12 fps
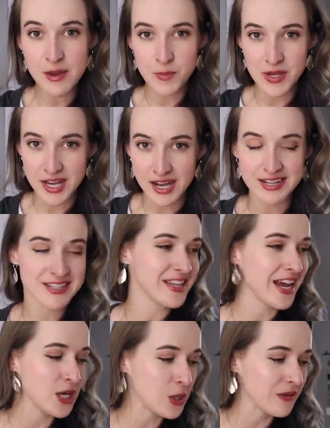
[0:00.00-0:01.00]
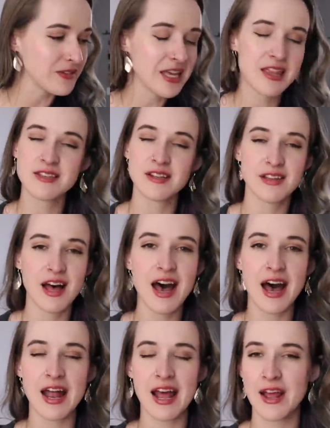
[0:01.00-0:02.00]
Because I know I've said this a
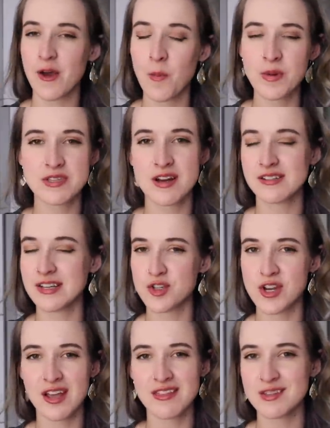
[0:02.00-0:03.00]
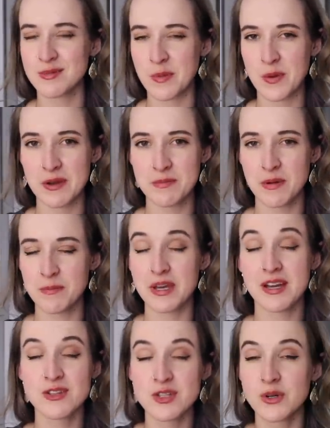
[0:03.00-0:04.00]
lot, and I hope it's not cliche at this point, but
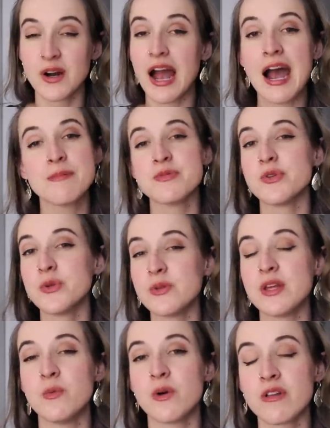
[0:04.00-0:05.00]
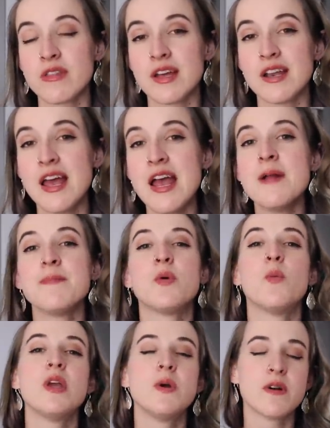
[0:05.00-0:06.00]
because you are absolutely worth it,
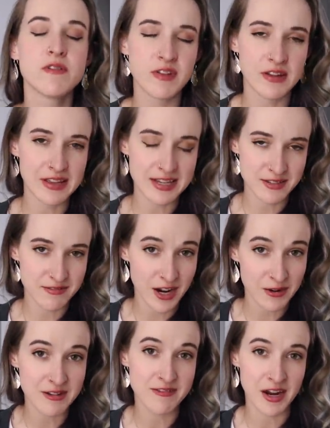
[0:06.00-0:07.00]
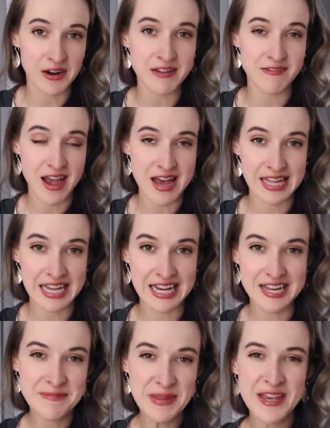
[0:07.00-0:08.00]
and what you are feeling is very, very valid.
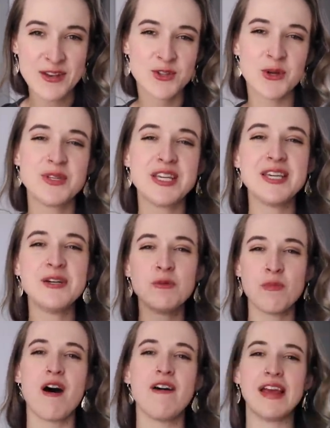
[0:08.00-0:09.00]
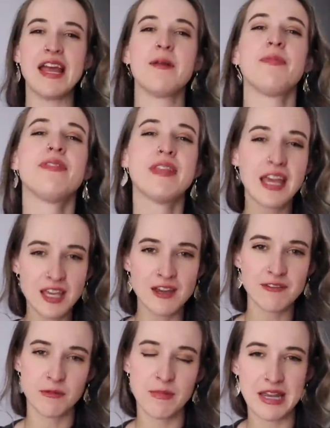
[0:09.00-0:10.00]
So to you, Molly, thank you
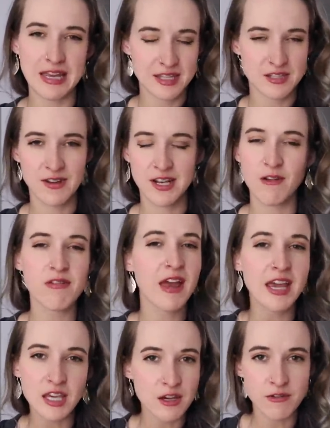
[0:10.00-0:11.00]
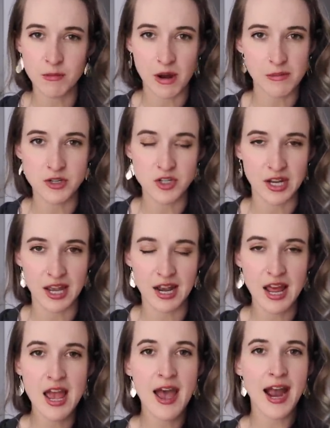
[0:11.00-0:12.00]
for making this video. Thank you for publishing it.
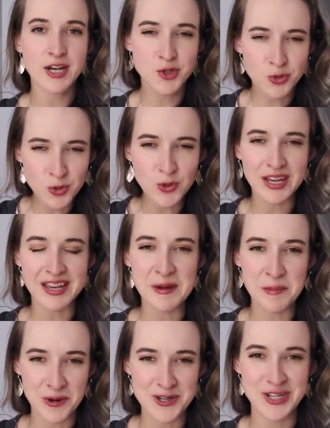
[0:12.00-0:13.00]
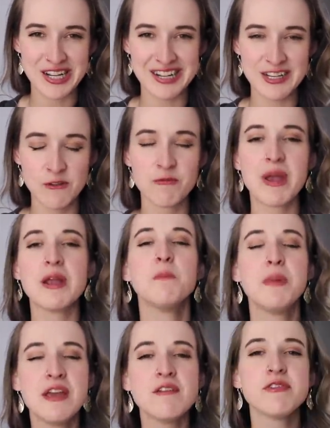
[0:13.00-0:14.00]
I truly appreciate it. You've made
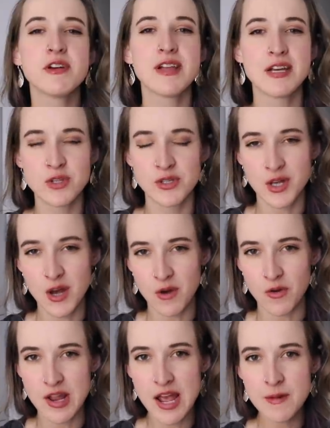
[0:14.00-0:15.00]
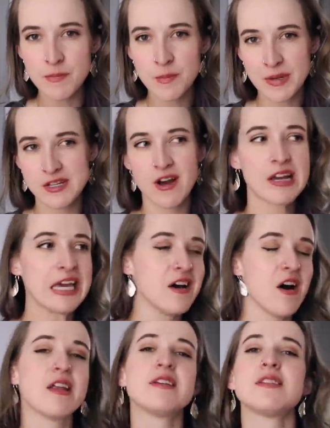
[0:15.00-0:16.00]
me feel less alone by talking
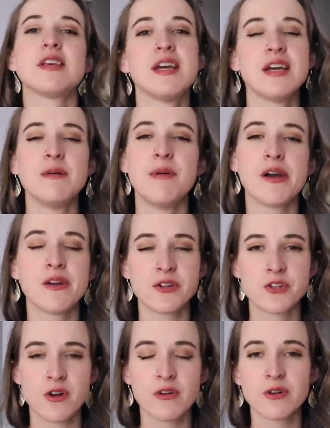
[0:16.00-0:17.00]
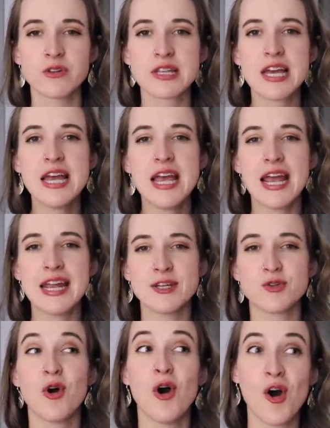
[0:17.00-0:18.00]
honestly about your struggles. It
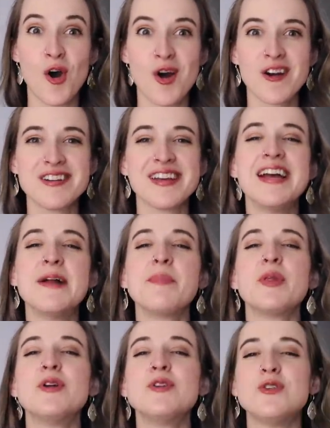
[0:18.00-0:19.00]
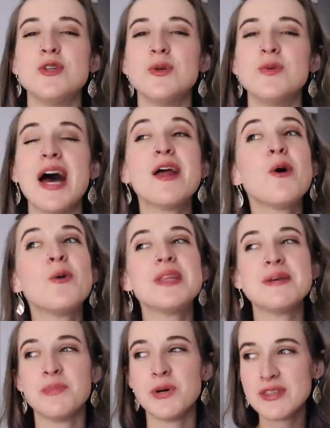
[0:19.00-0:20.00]
is hard to not
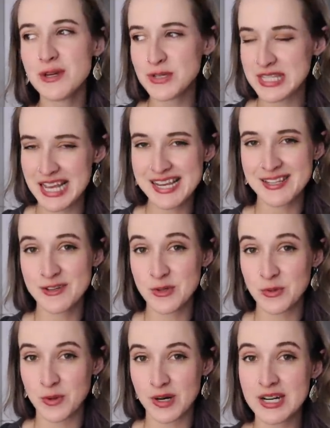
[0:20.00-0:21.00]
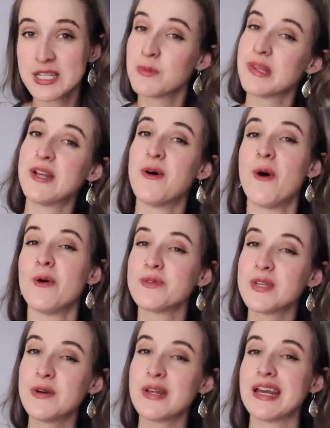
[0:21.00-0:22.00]
only put those things into words, but then
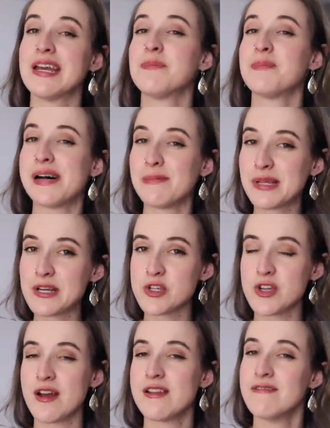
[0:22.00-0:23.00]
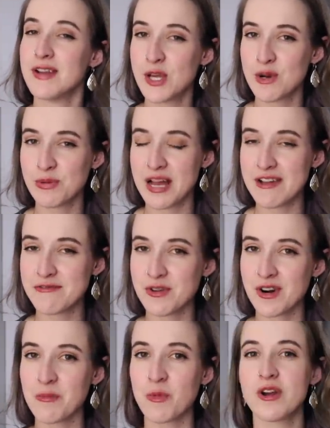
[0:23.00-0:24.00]
also to hit publish on a video
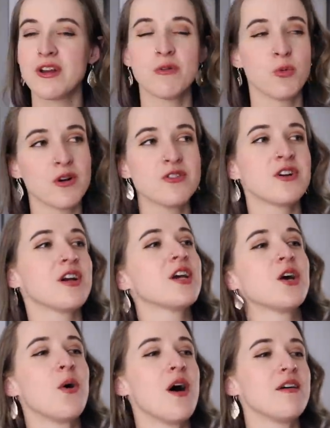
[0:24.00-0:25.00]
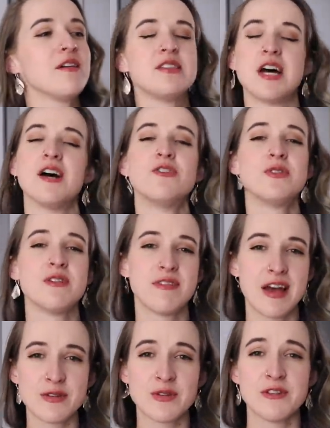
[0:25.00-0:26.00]
platform where your words are gonna go out to hundreds of
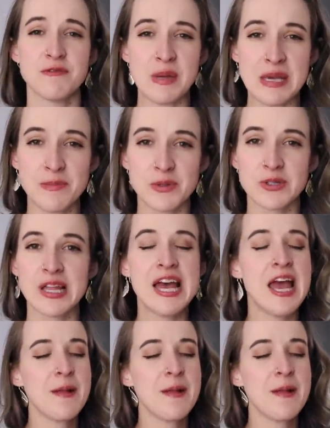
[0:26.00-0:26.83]
thousands of people.